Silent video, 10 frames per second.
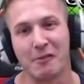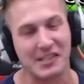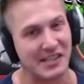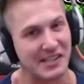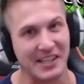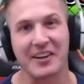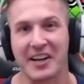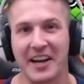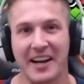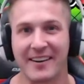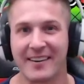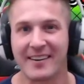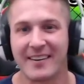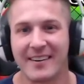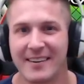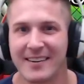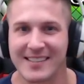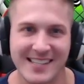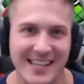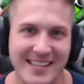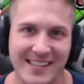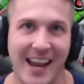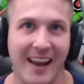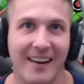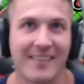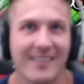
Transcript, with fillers: which is still good. This is insane.